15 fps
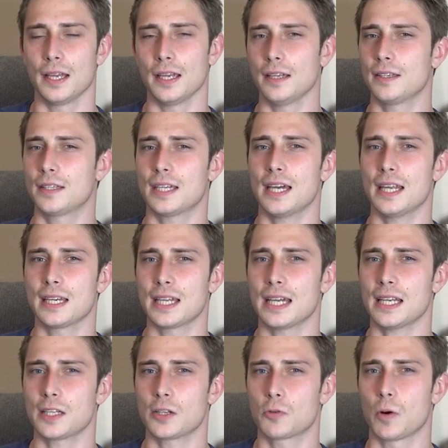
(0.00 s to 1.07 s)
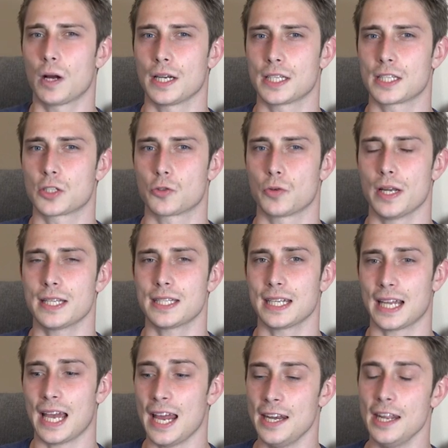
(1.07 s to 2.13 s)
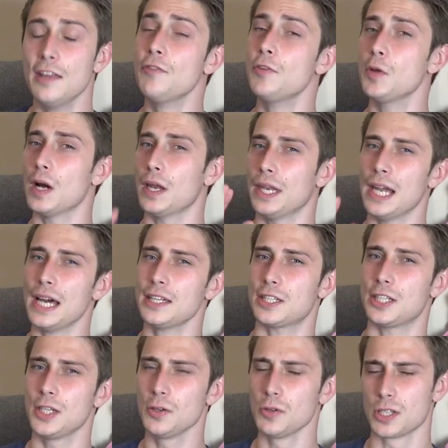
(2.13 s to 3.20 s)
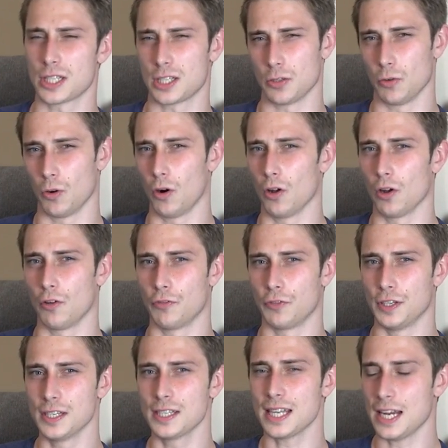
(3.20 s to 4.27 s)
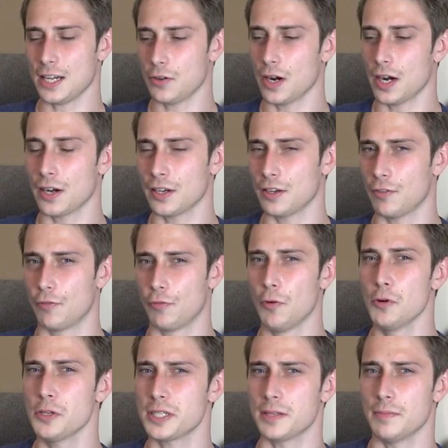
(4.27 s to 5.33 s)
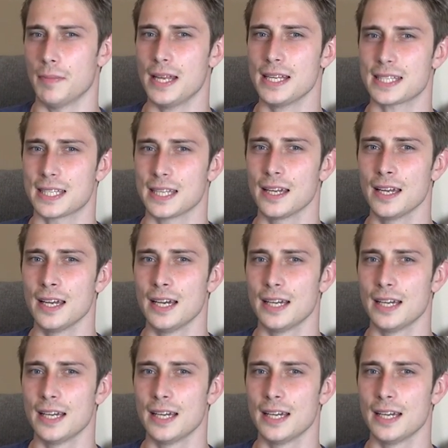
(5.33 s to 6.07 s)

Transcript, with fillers: it can get quite stressing. And if you are not used to all of this and you are in the first semester,